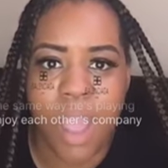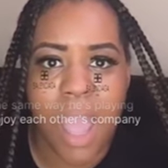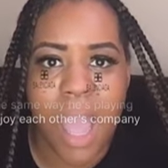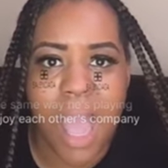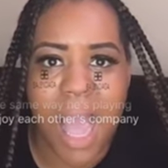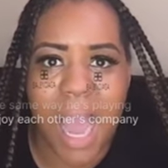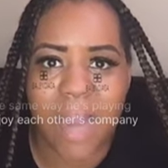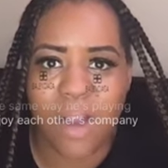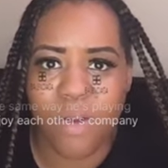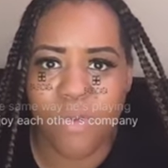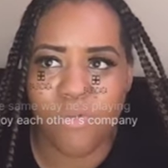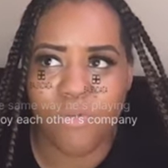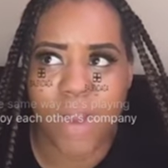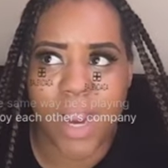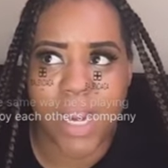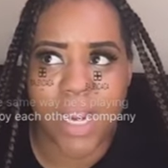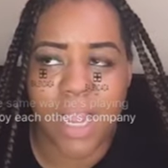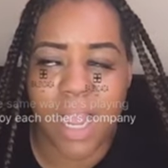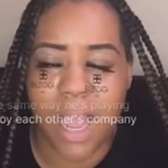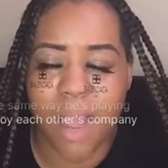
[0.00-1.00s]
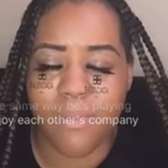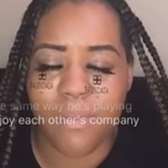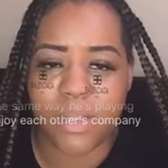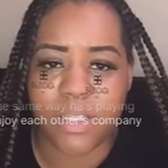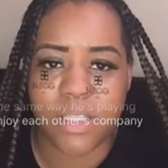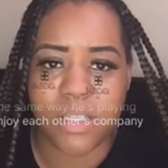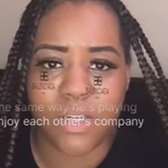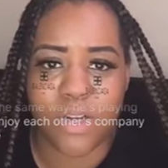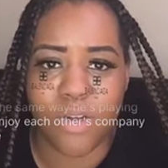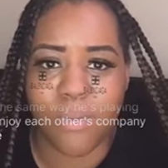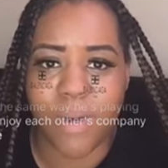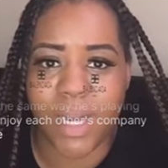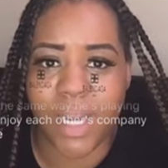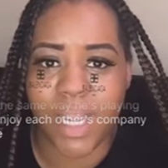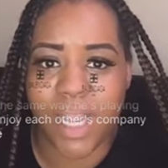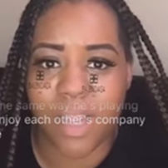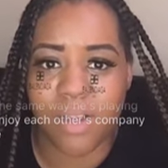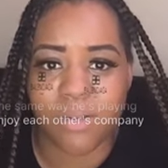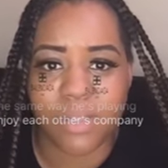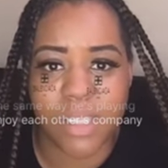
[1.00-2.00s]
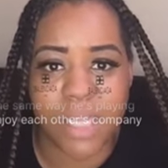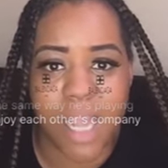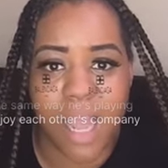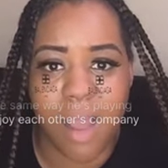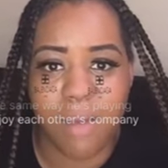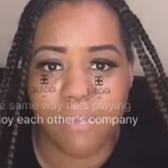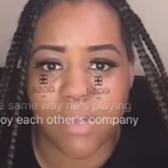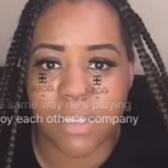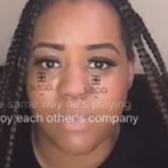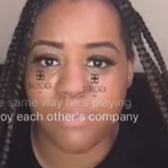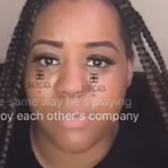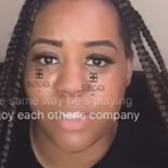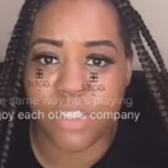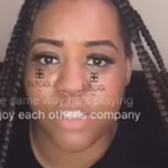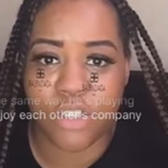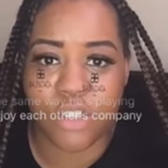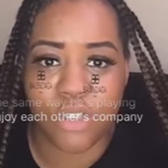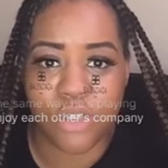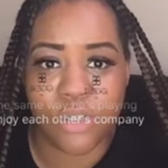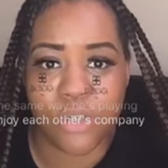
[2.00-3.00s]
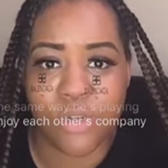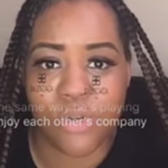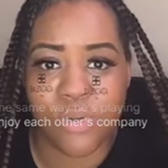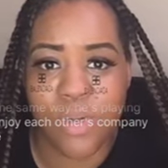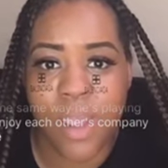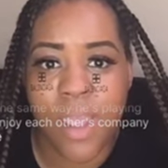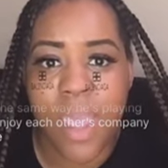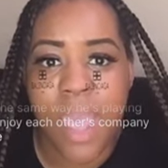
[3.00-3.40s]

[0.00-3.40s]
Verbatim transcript: i don't write comments and nobody else comments but you